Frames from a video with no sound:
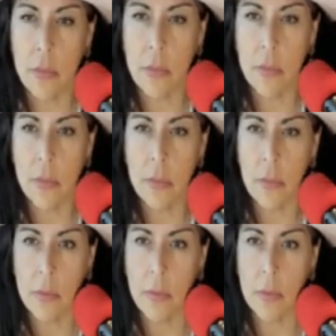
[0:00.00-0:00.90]

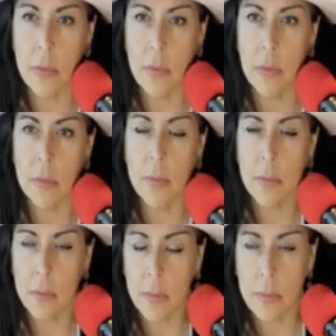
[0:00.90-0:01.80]

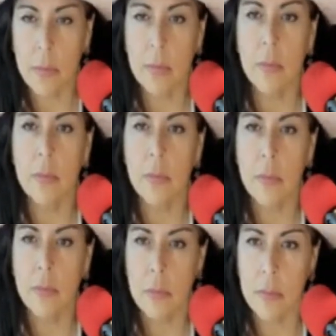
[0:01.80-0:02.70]

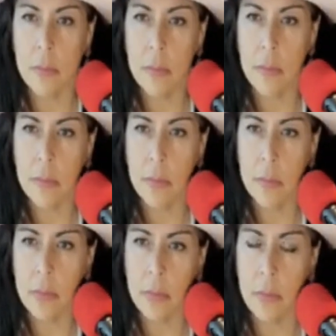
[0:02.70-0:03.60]

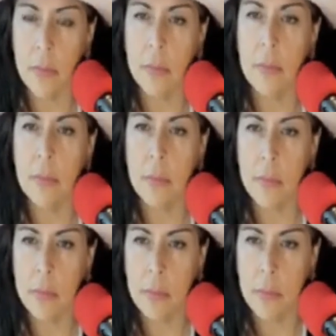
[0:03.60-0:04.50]

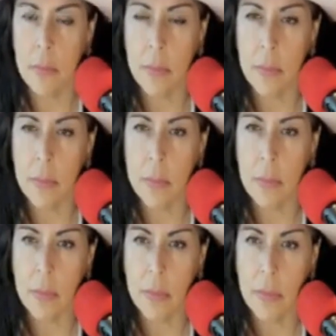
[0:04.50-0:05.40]

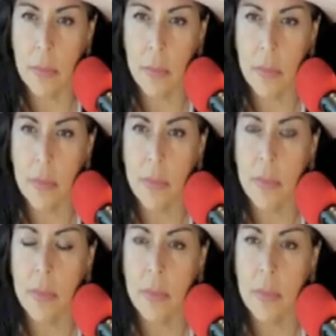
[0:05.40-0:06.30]

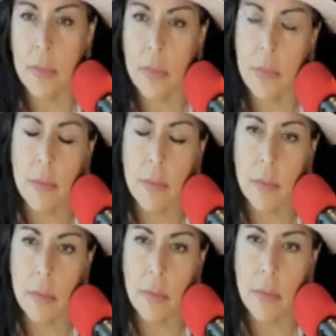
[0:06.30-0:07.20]

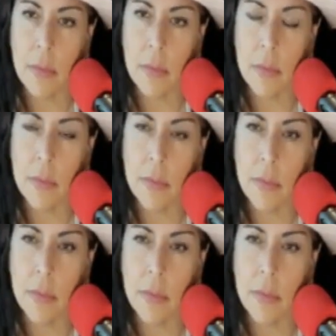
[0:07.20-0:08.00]
(not speaking)